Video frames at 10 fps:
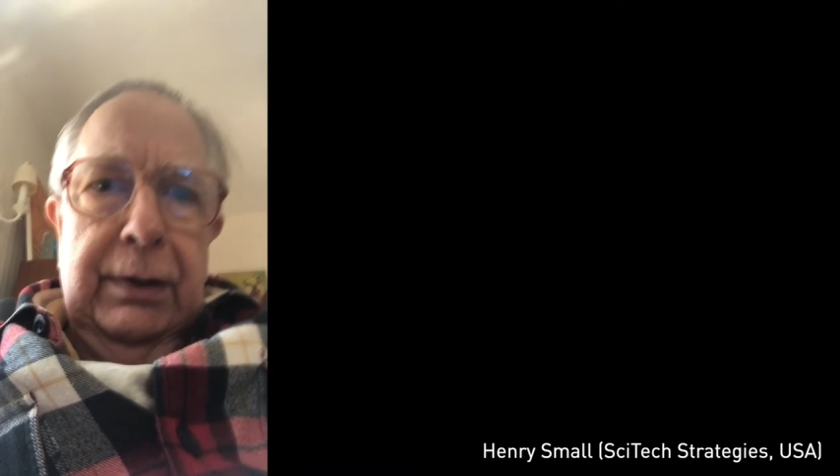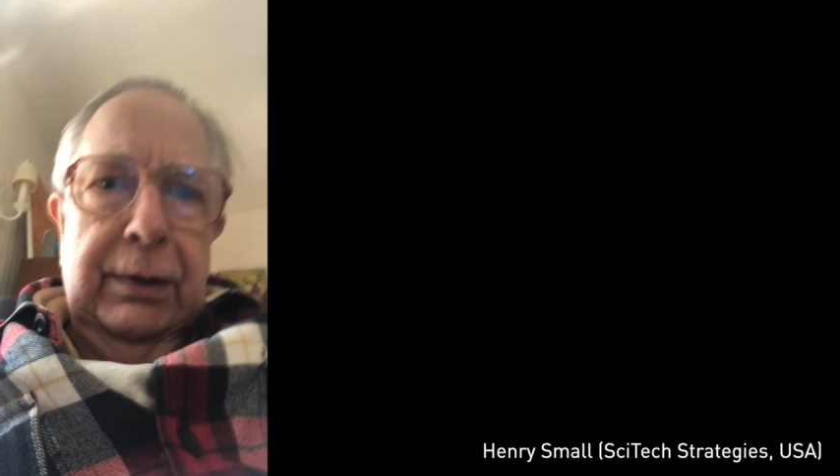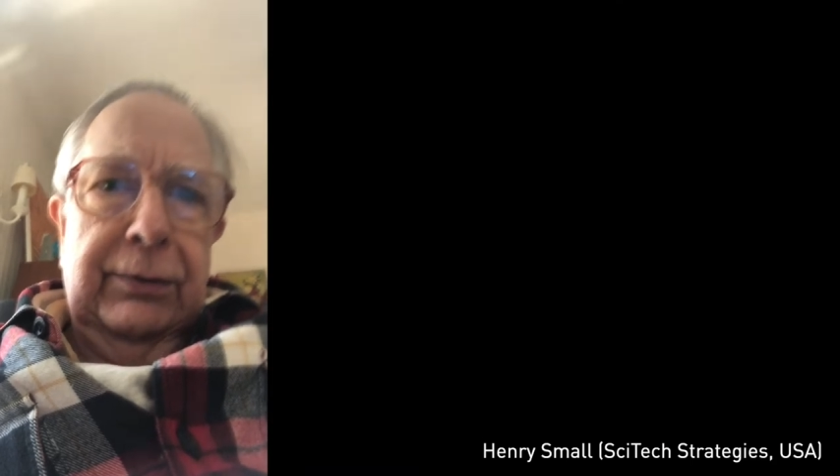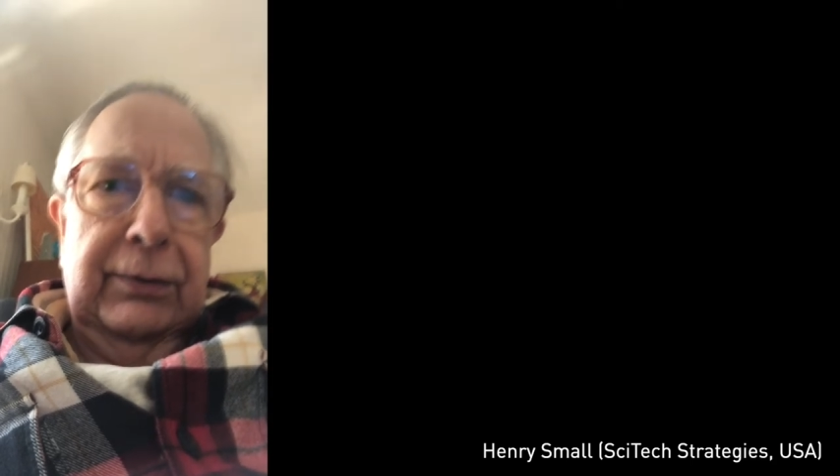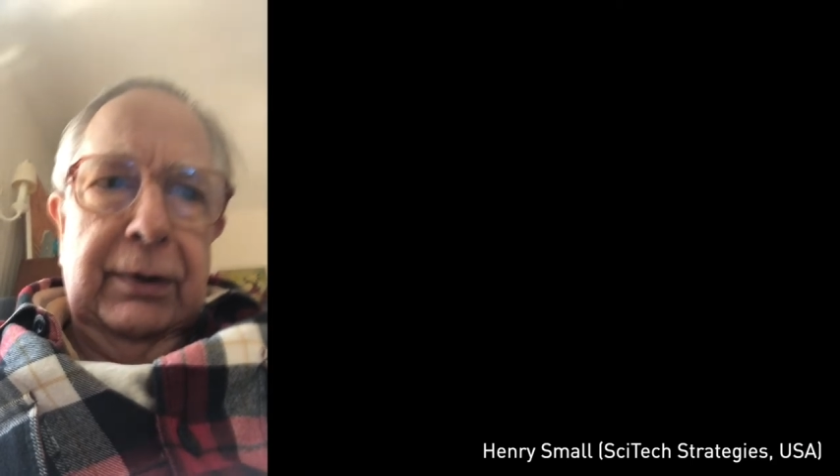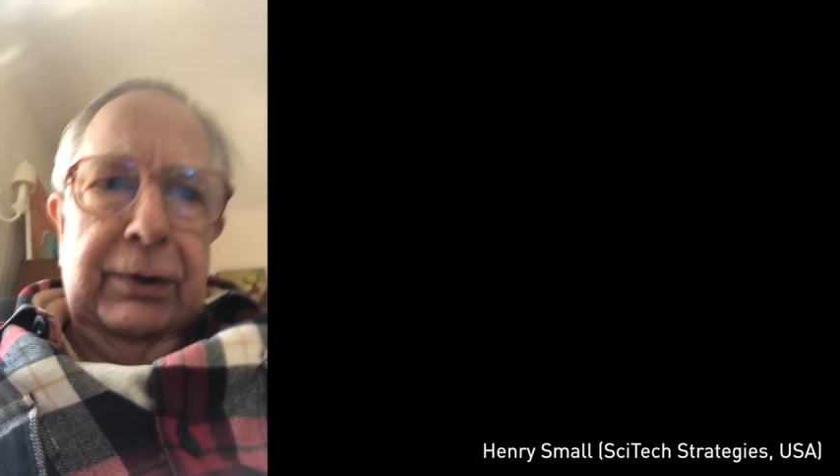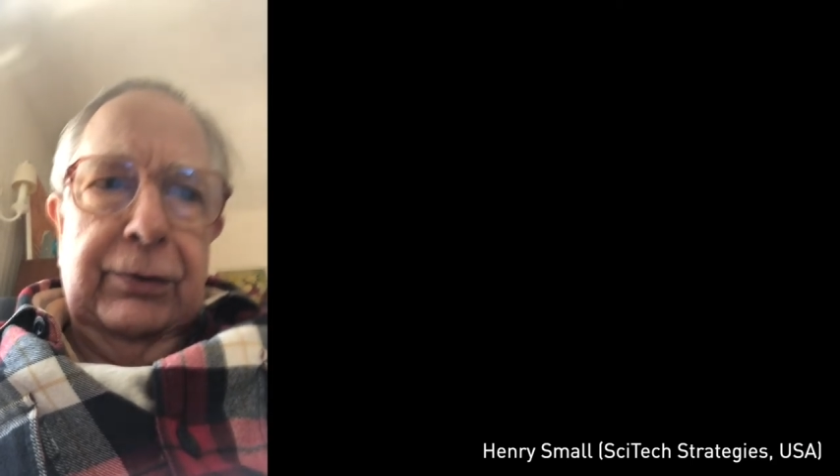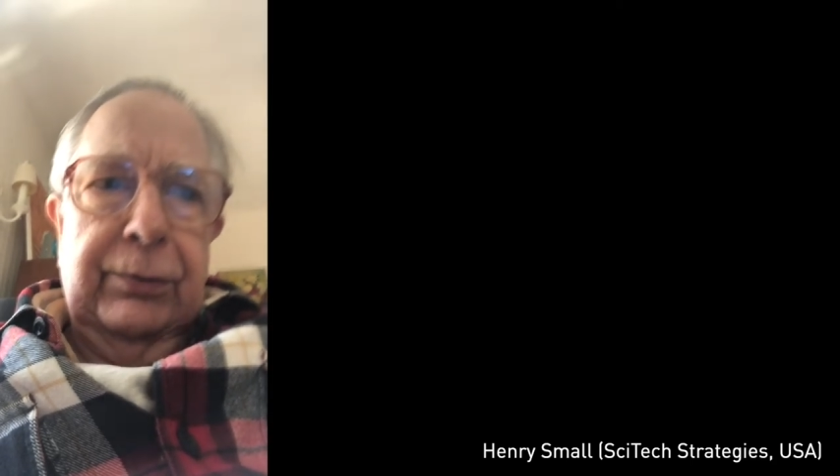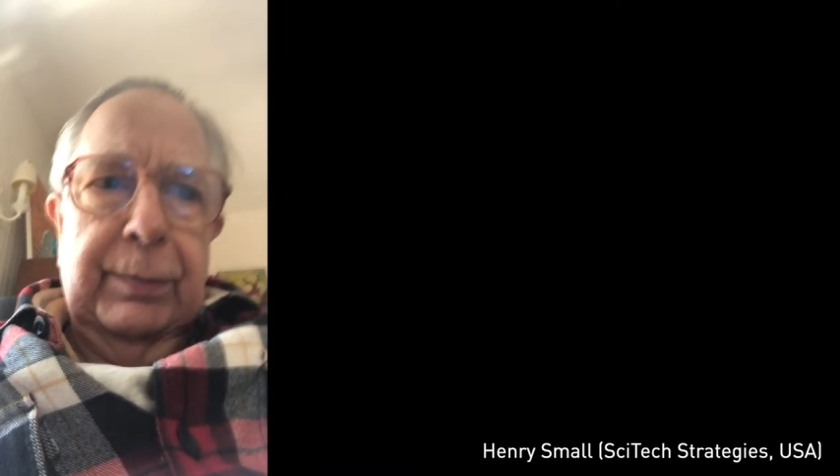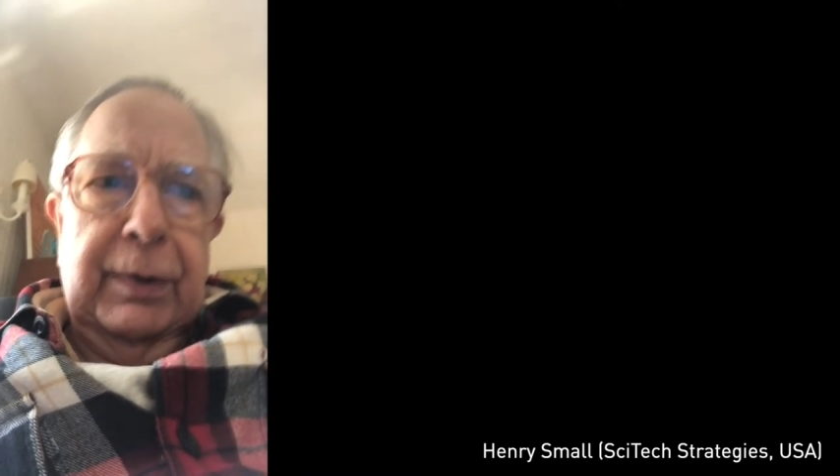
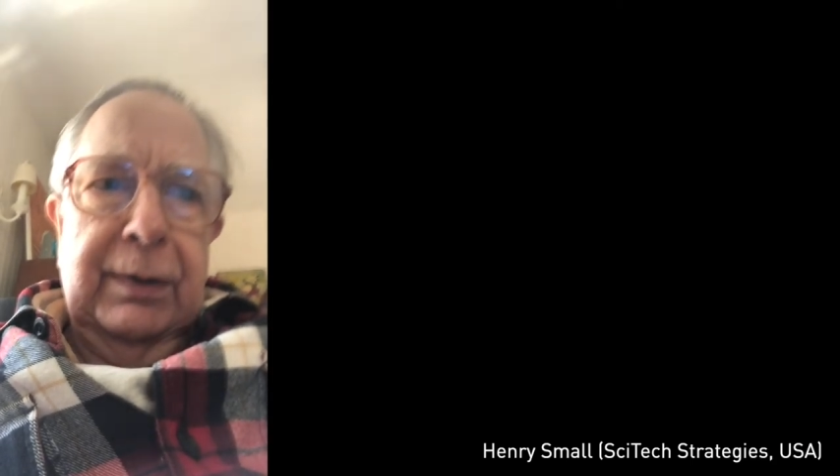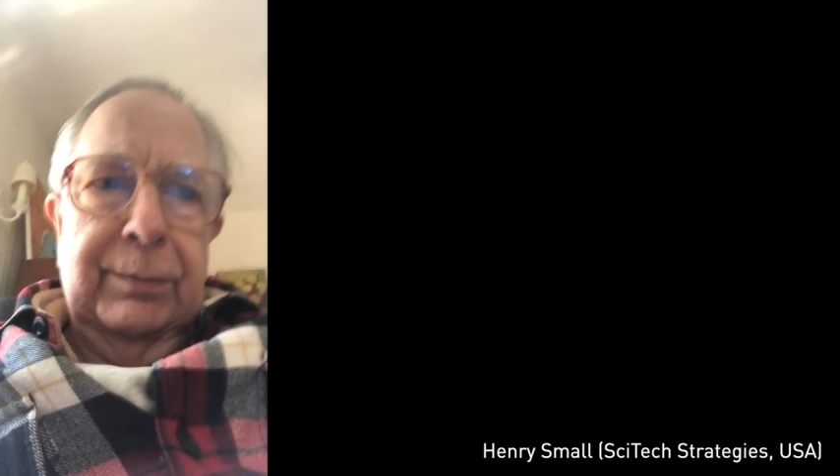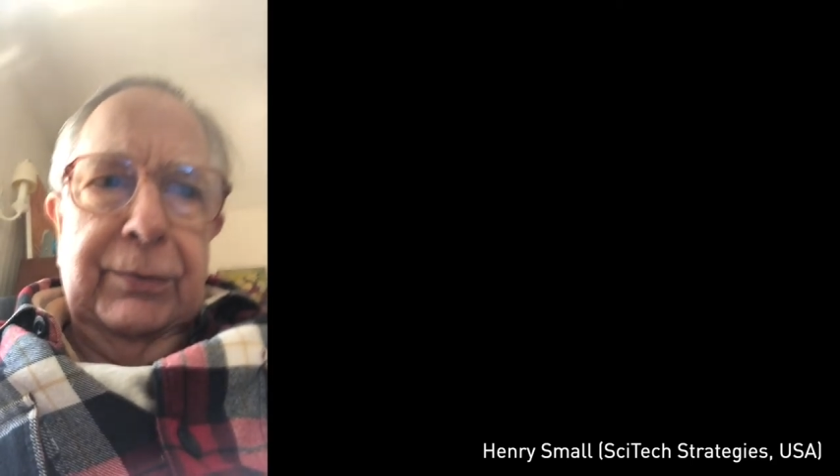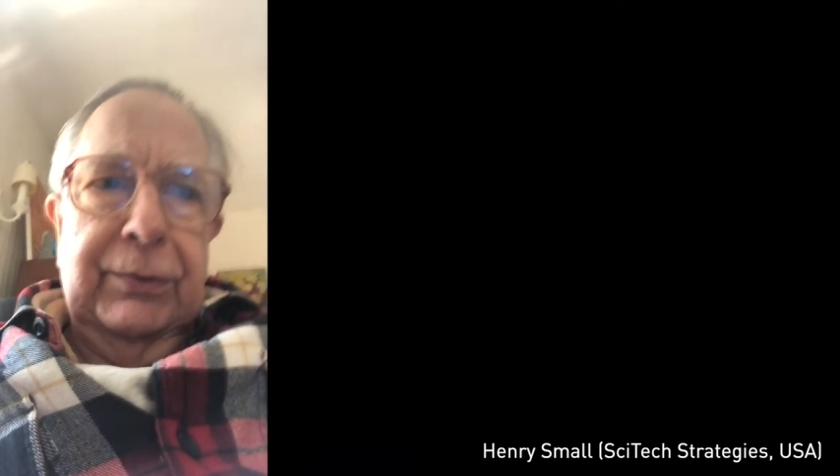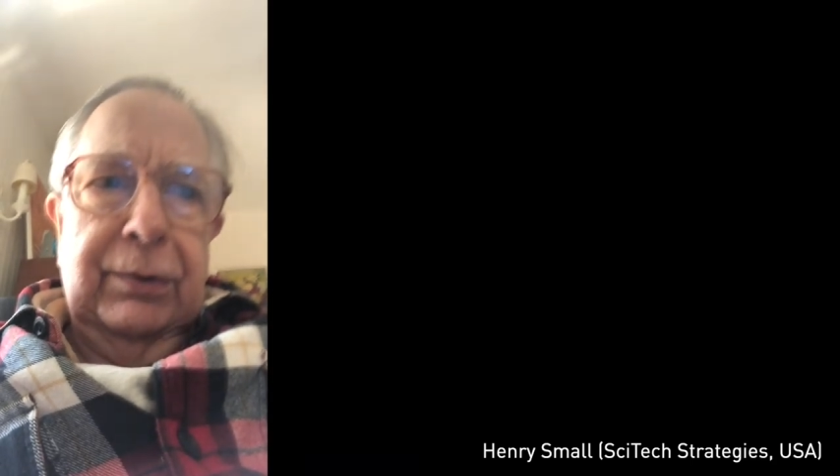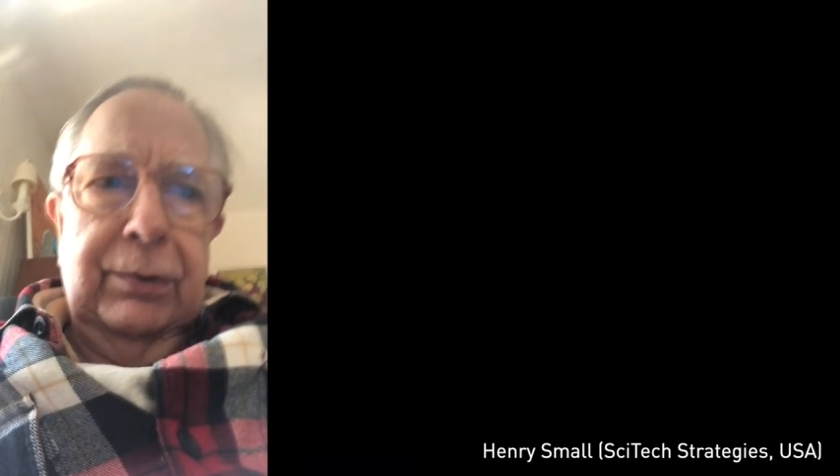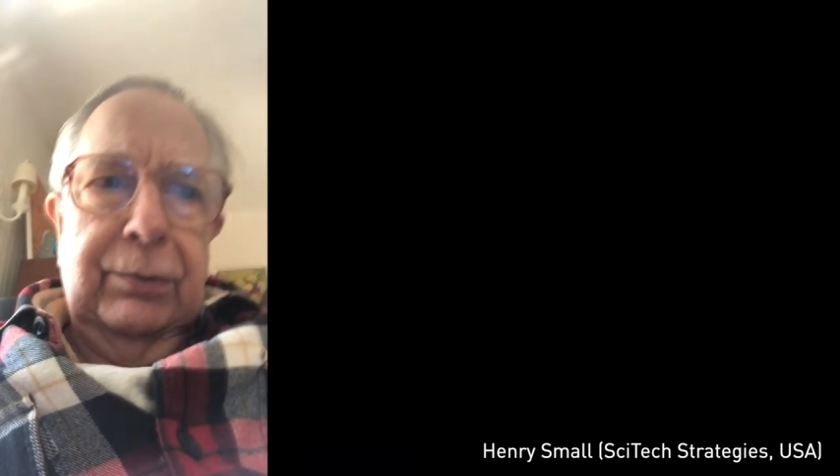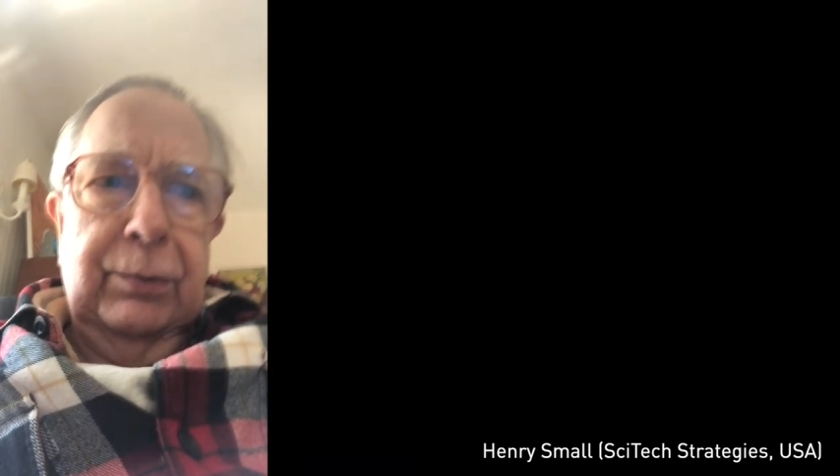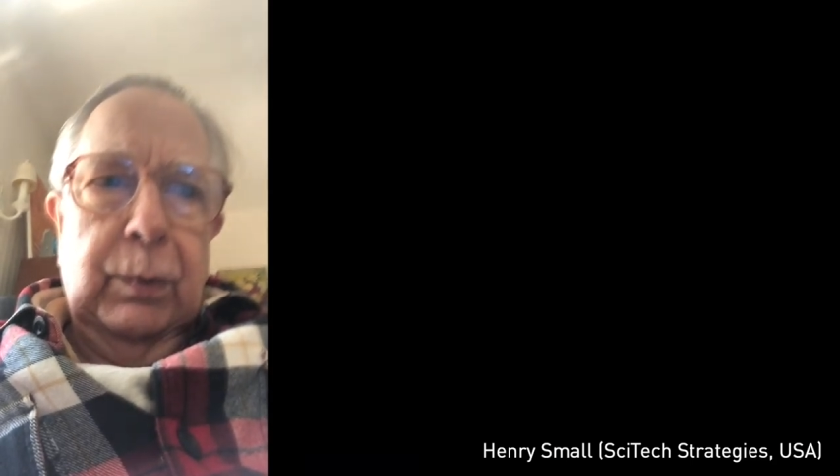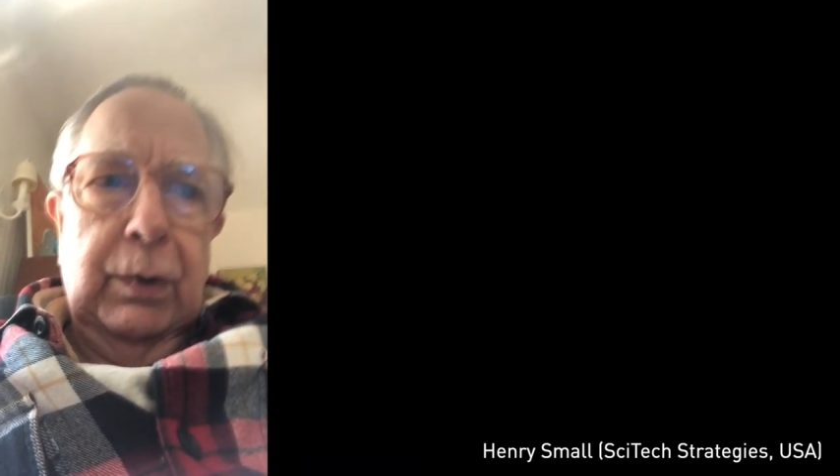selection of problems
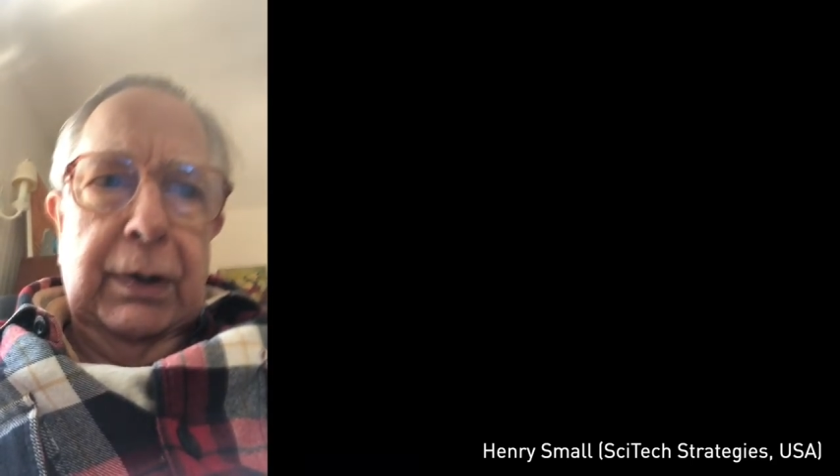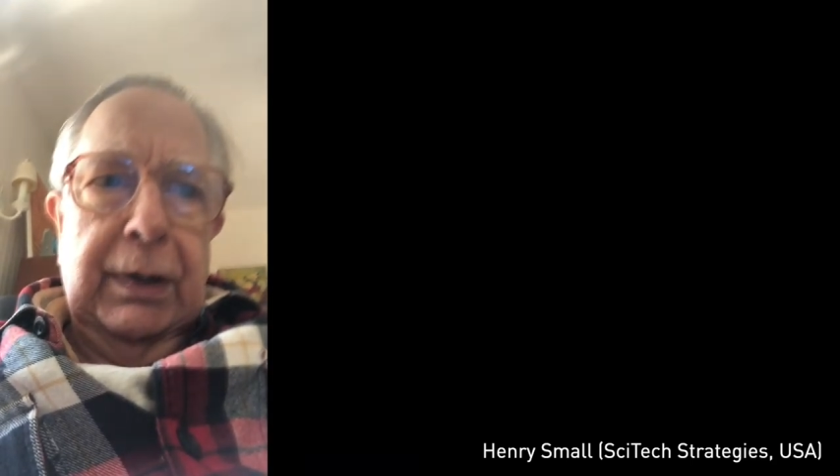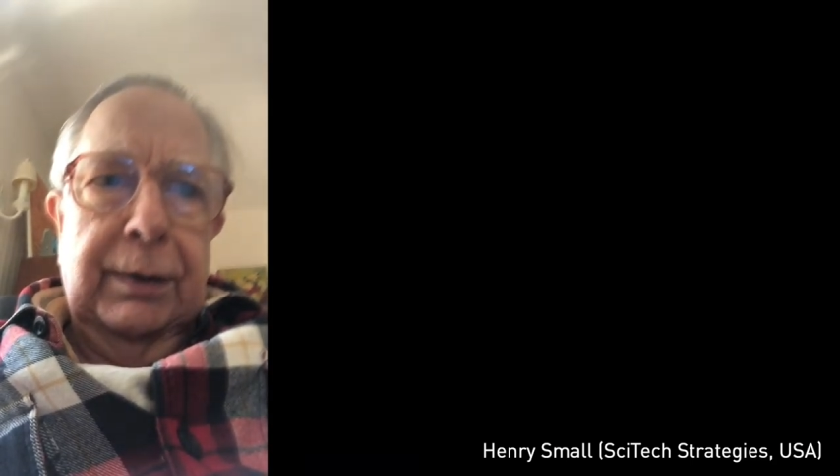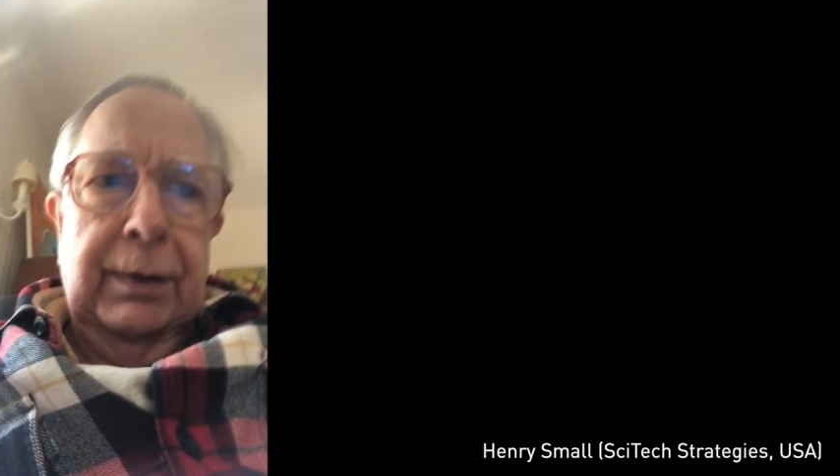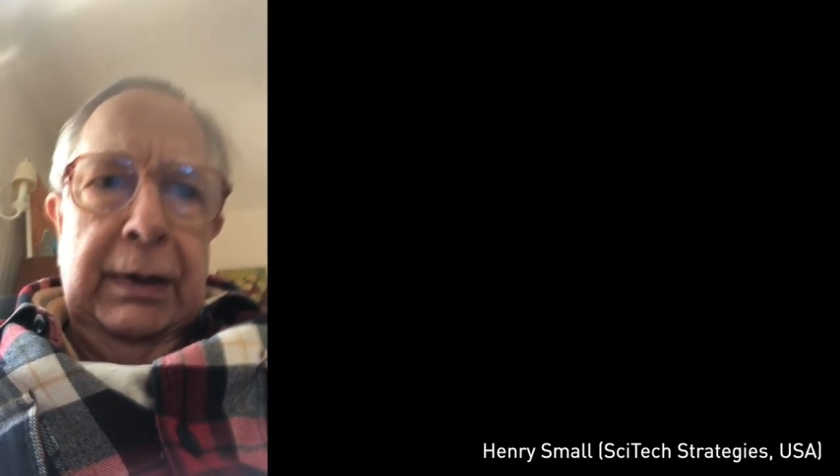to work on.